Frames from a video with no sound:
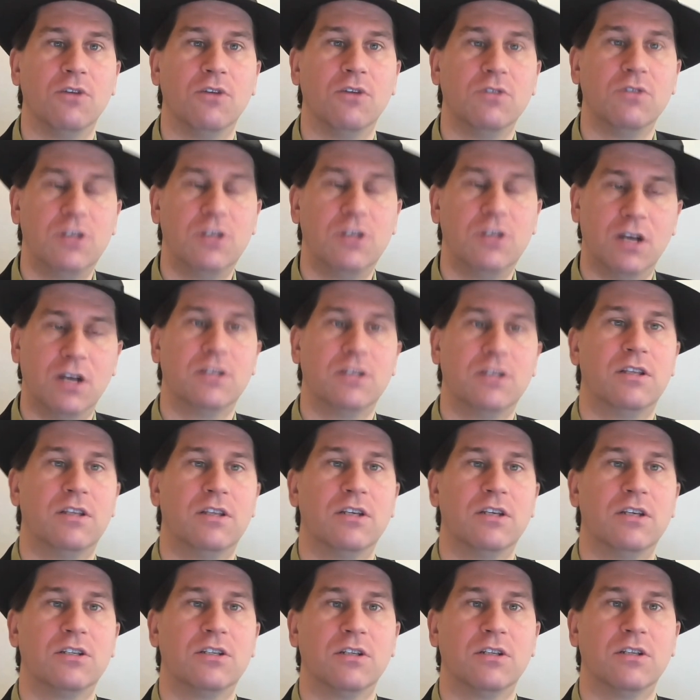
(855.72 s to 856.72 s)
does
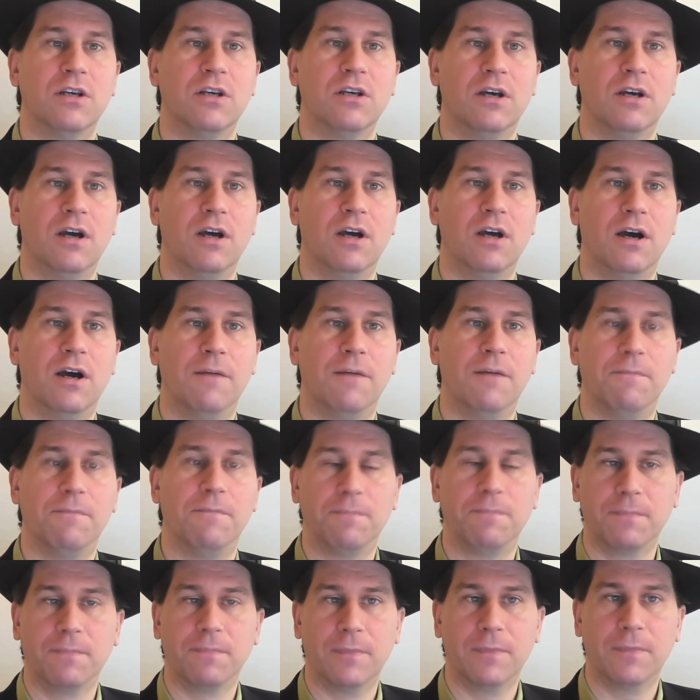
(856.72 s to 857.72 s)
this,
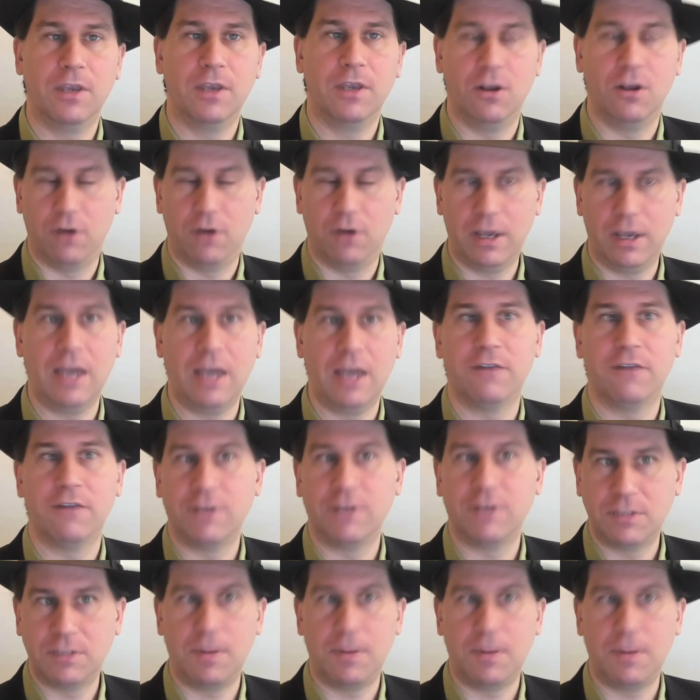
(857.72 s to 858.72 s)
again, if I
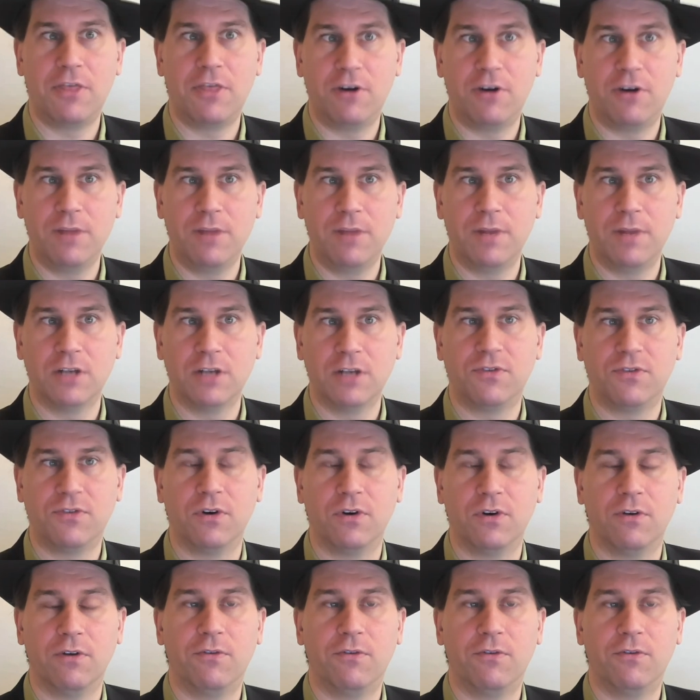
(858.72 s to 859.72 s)
spend 30 minutes
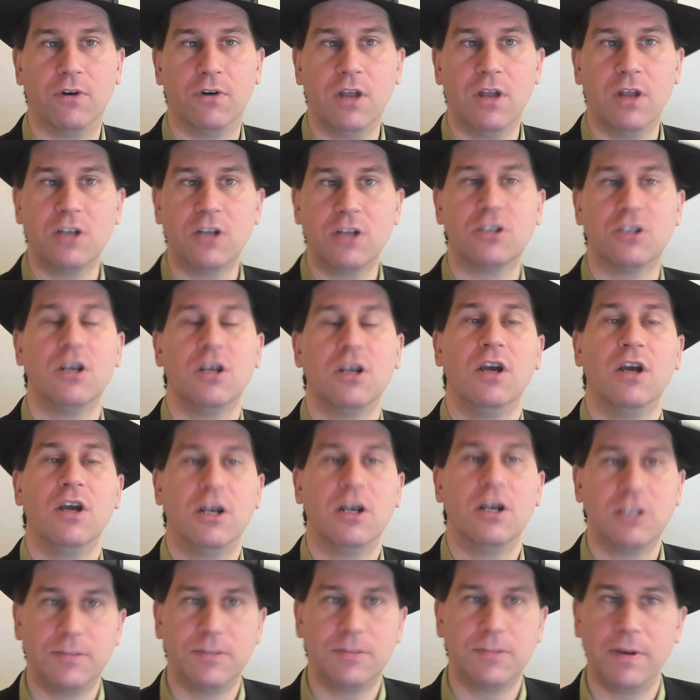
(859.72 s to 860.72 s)
for lunch, I
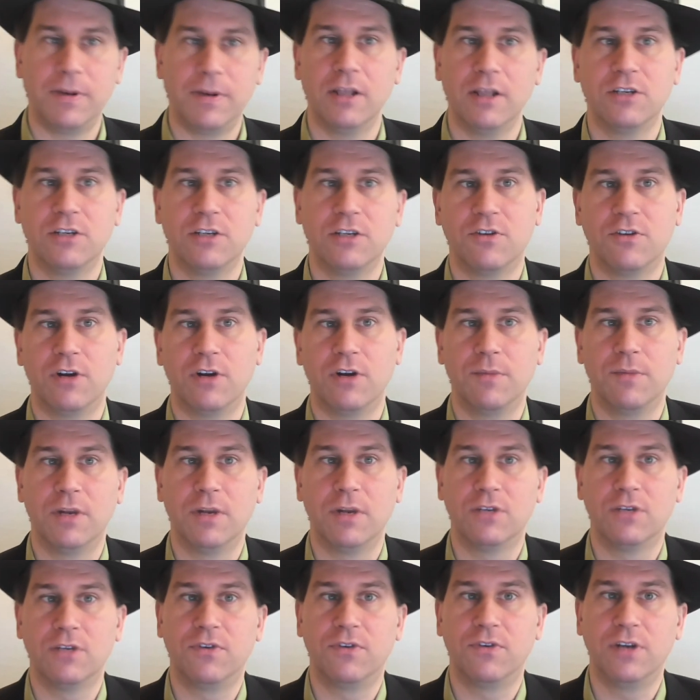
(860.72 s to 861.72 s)
should spend at least 30
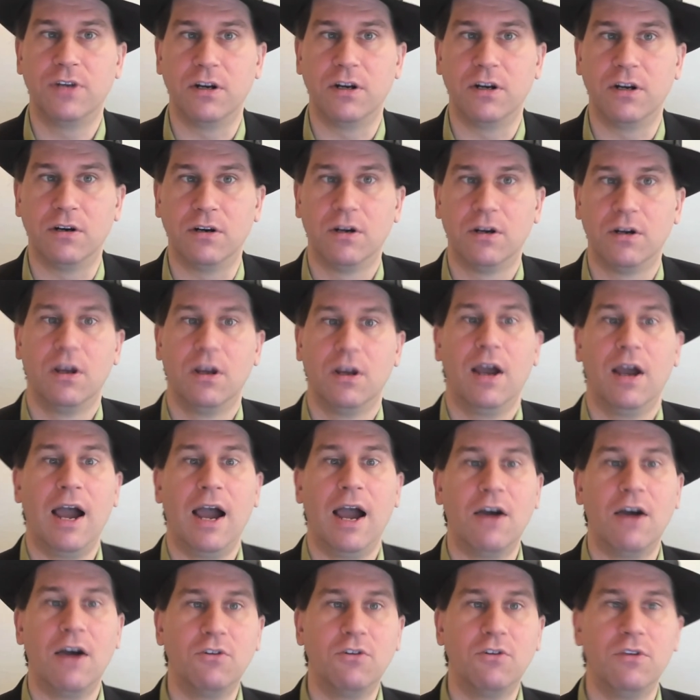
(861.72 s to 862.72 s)
minutes for dinner.
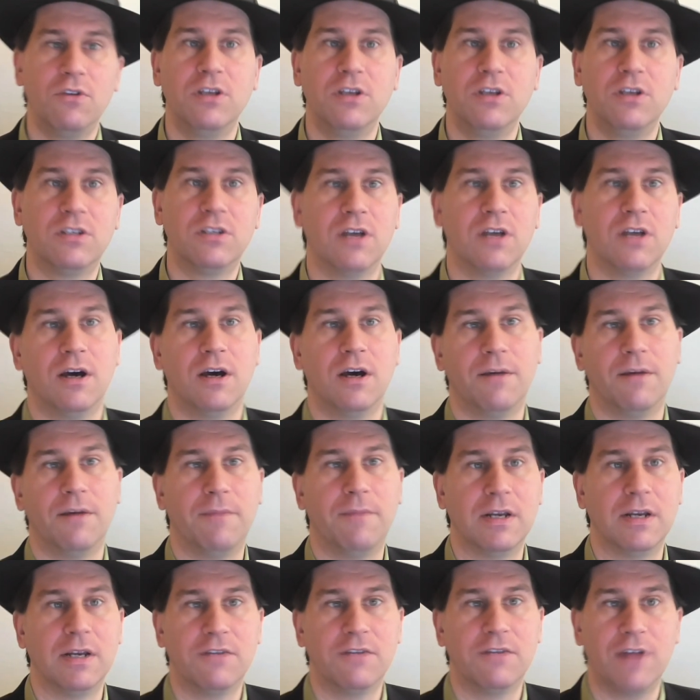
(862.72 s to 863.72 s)
How do these,
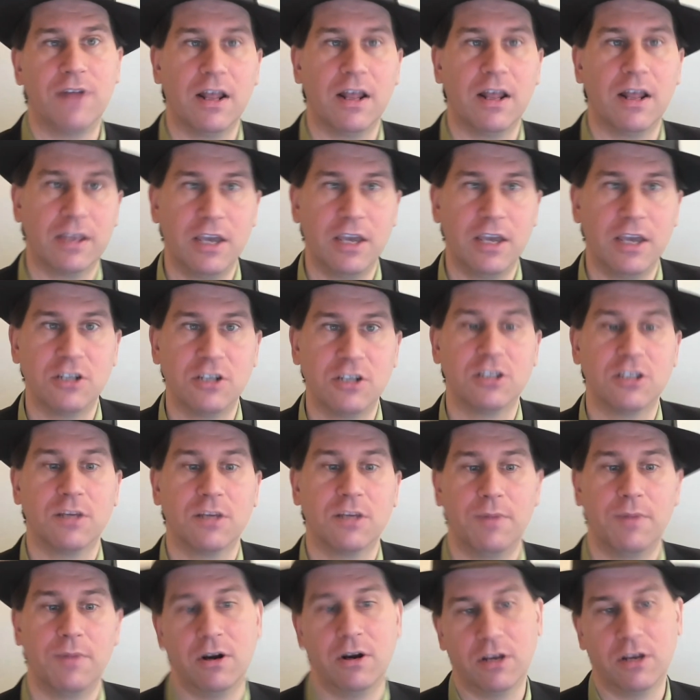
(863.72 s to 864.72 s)
my different allocations
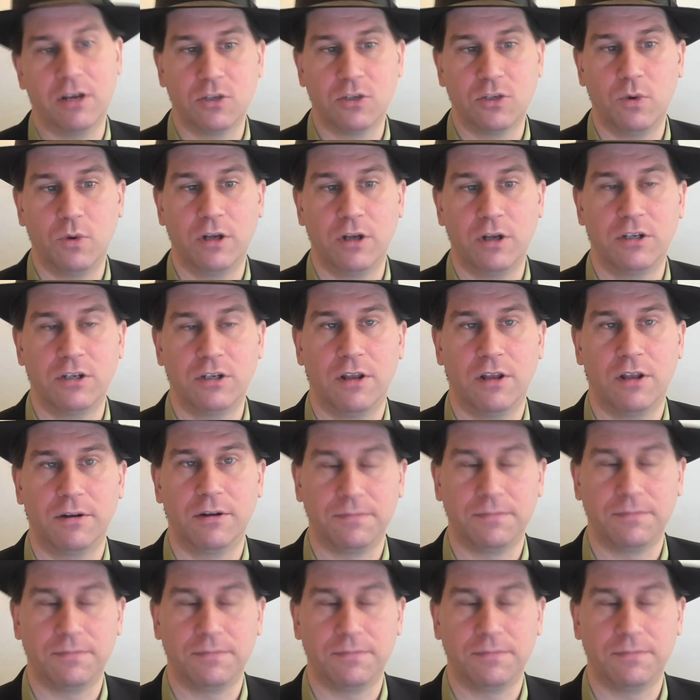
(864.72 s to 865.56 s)
compare against one each other?